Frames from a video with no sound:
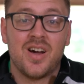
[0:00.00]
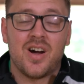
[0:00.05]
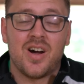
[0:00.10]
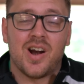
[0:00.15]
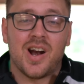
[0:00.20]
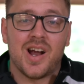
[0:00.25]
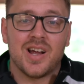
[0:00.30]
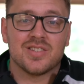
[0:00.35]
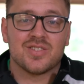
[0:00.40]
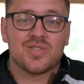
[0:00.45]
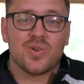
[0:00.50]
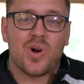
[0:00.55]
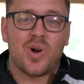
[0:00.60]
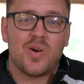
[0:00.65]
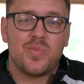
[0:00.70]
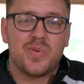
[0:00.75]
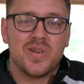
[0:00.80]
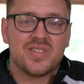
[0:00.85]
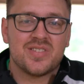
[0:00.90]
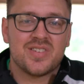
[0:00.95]
All right, so
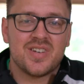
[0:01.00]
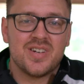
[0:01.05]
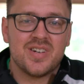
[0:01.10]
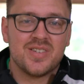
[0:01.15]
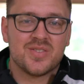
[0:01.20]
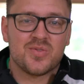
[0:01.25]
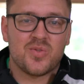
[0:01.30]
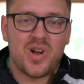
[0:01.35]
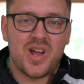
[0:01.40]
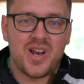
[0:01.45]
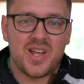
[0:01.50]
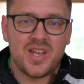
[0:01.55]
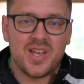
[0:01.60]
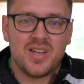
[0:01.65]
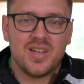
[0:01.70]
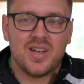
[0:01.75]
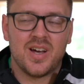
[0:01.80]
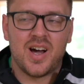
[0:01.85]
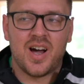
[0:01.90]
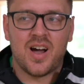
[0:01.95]
our pizza is ready,
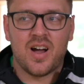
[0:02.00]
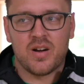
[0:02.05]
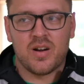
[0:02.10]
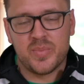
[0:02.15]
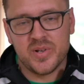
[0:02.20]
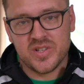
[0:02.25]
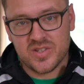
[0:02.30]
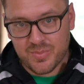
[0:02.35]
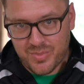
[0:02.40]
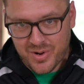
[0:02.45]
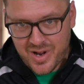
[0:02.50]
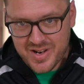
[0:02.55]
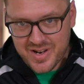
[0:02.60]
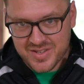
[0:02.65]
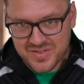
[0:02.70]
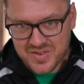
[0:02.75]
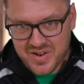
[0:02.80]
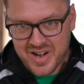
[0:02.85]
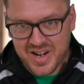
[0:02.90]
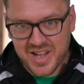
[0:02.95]
our pizza bread
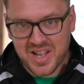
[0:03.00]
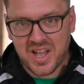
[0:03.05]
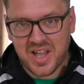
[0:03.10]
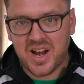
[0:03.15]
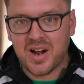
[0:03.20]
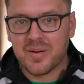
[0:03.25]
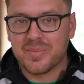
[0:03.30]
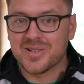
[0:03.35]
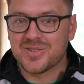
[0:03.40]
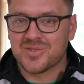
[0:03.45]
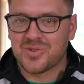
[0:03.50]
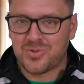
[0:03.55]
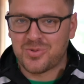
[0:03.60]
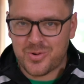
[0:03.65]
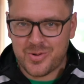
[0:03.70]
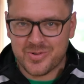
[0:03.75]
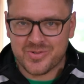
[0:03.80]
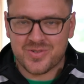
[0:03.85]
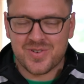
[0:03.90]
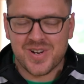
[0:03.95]
is ready, and our pizza
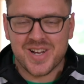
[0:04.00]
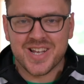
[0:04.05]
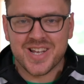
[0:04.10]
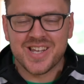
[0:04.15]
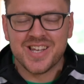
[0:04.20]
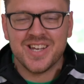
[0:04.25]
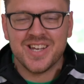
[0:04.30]
rolls are ready.